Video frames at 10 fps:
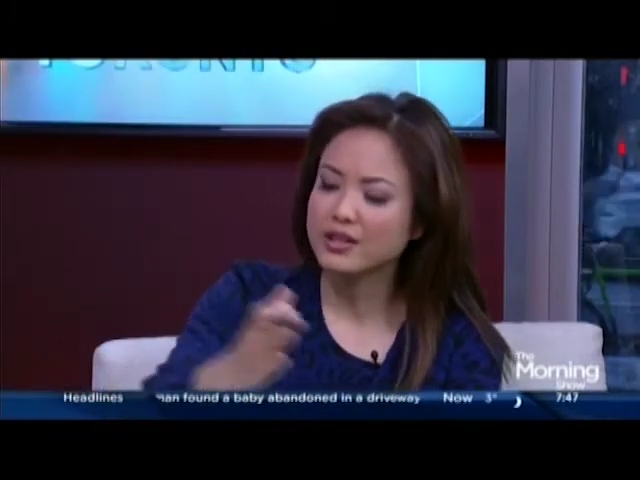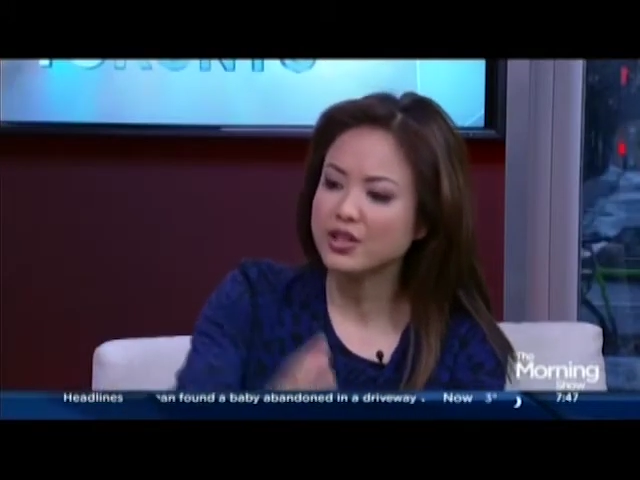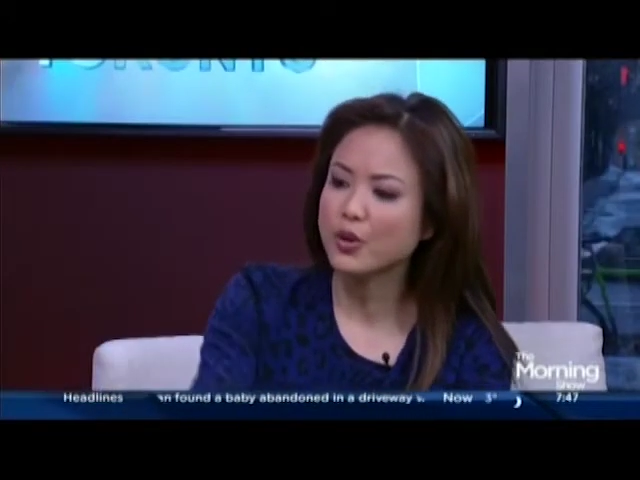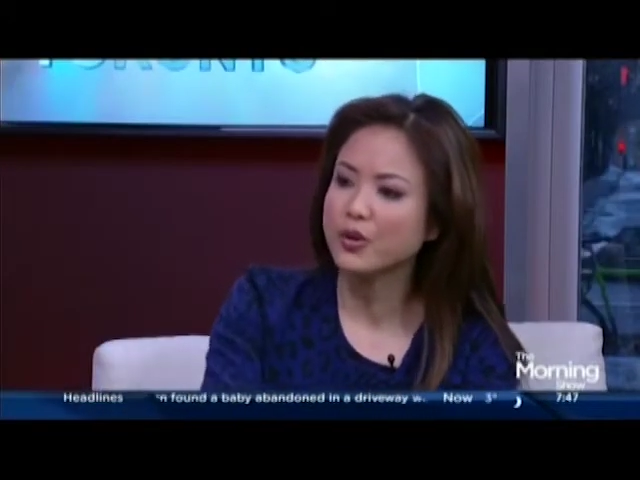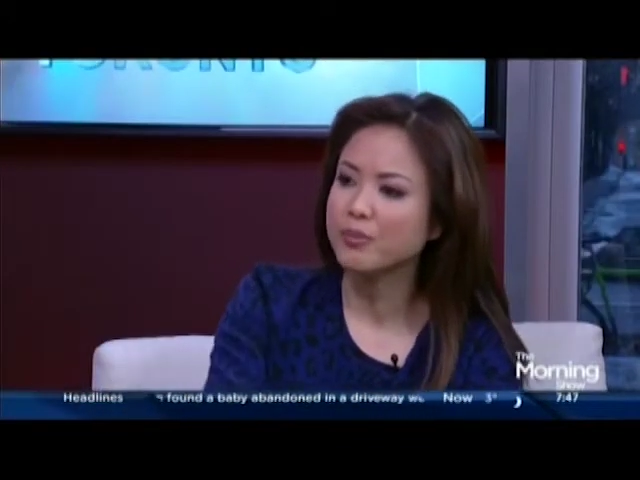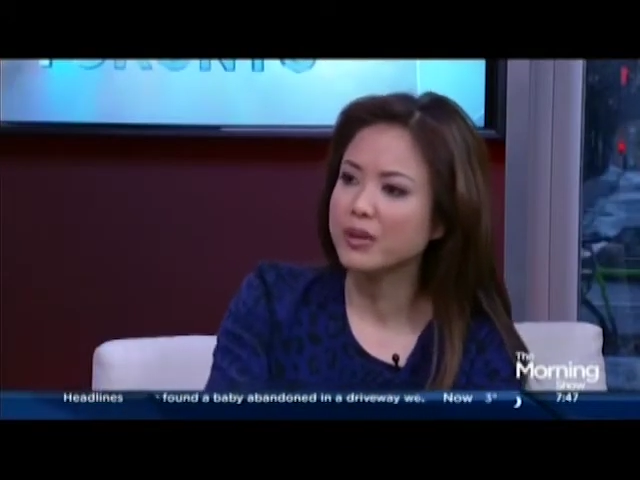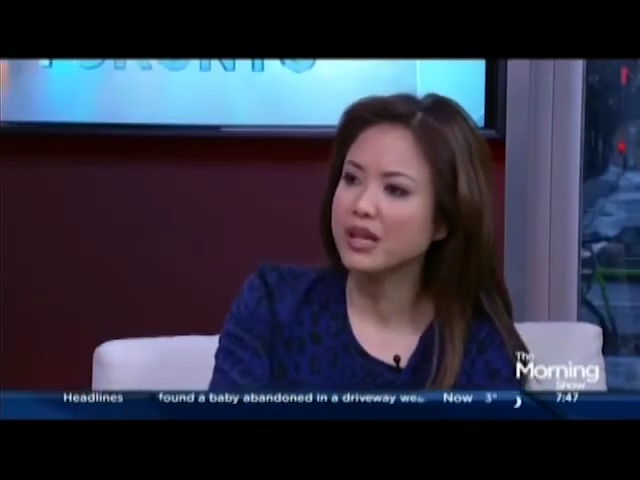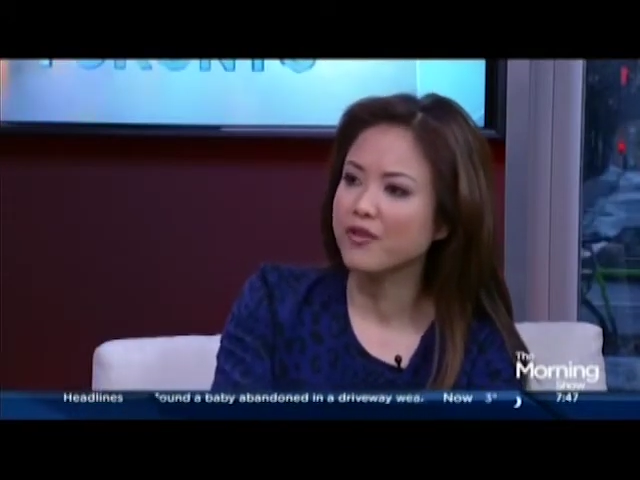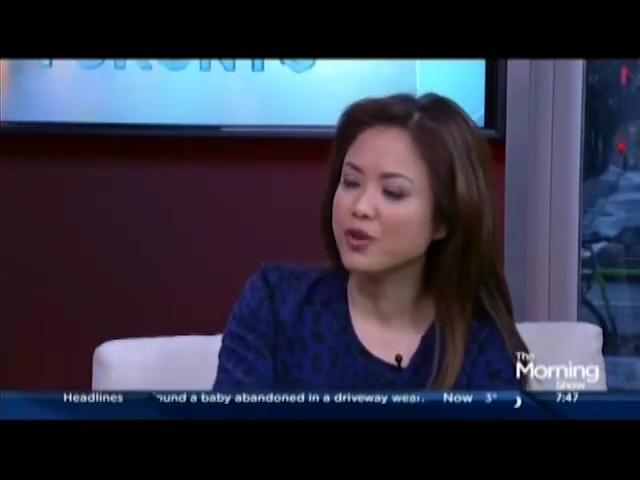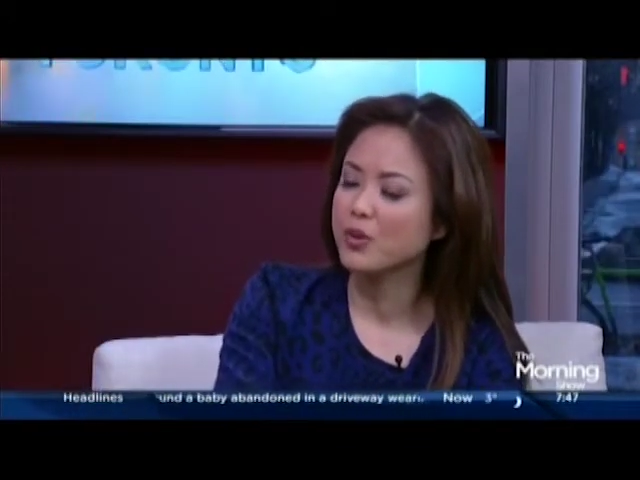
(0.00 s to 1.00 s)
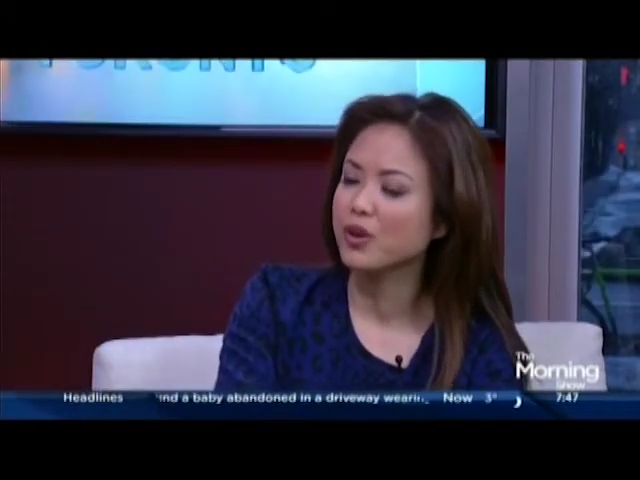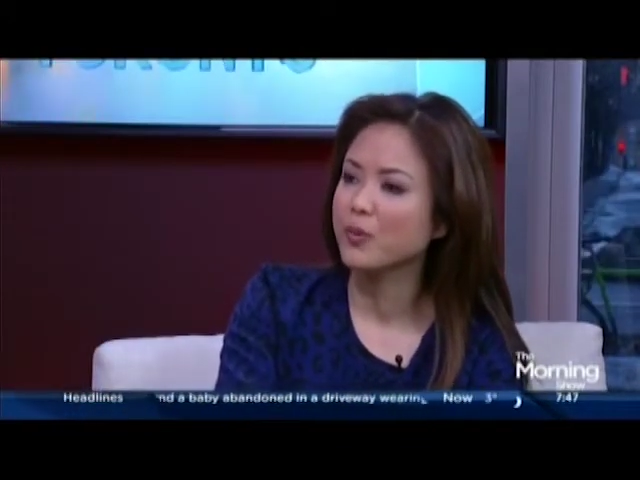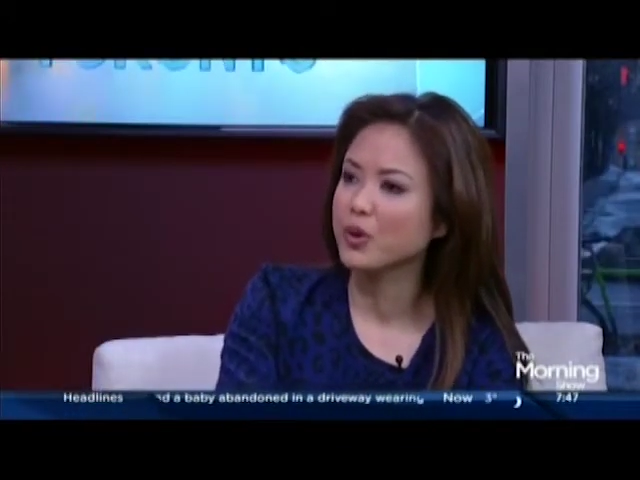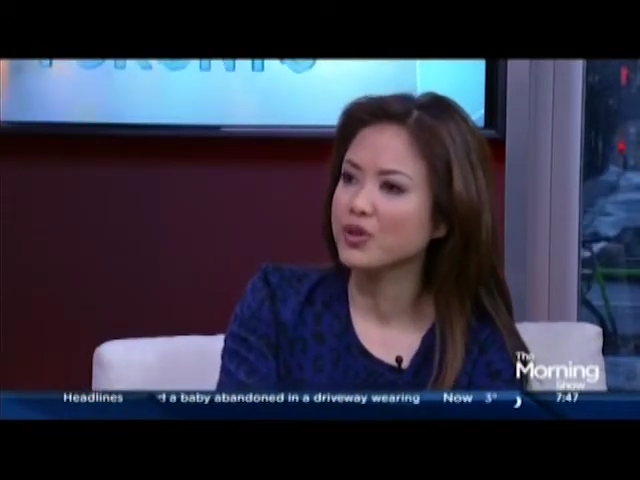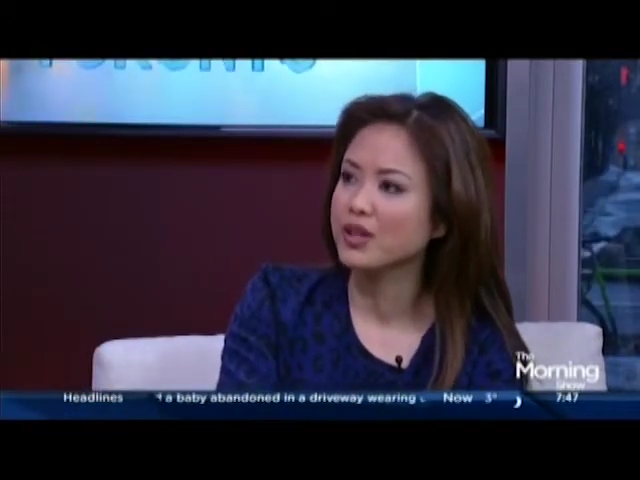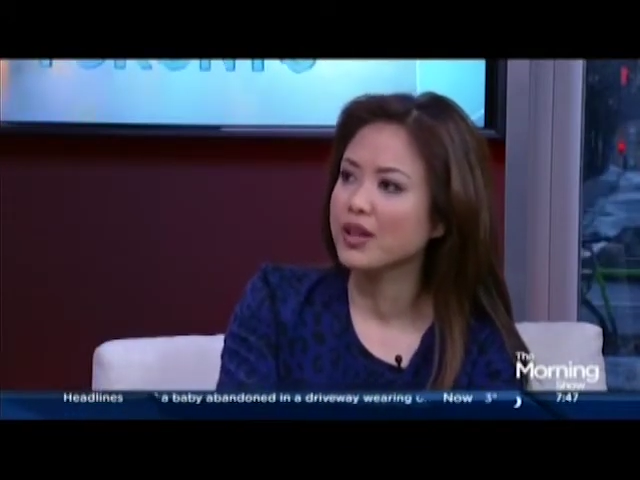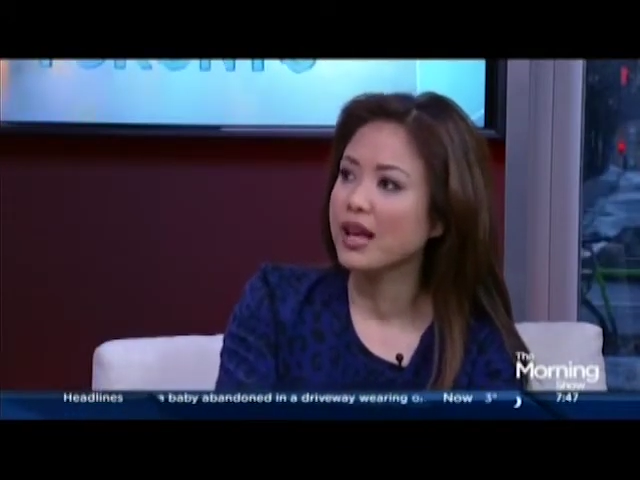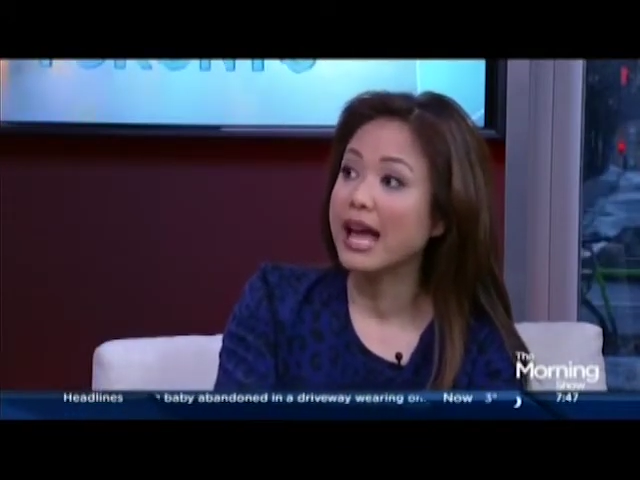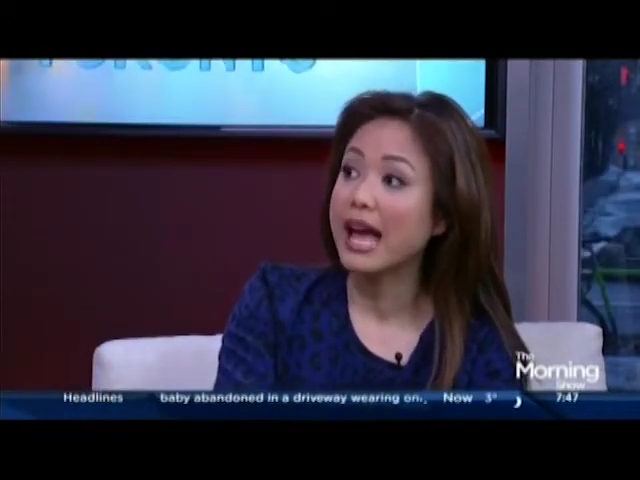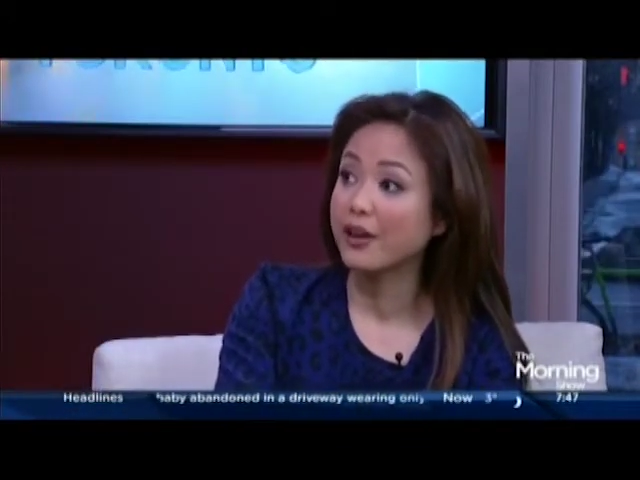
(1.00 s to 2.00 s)
us start with B, if you were the person
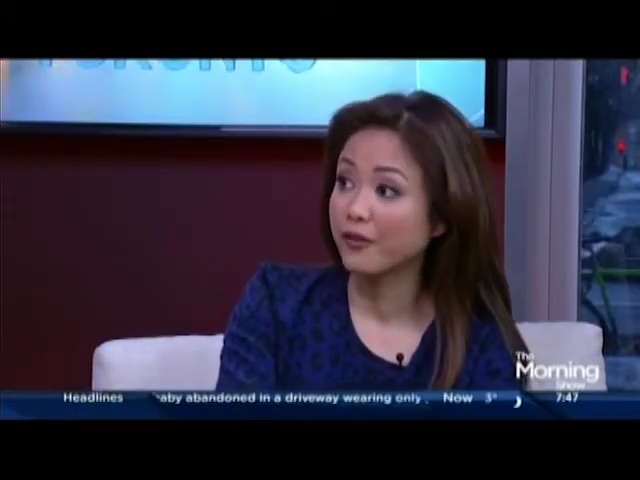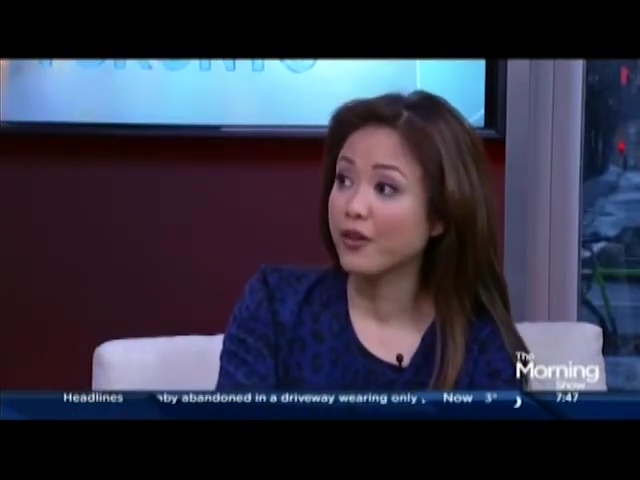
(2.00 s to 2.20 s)
at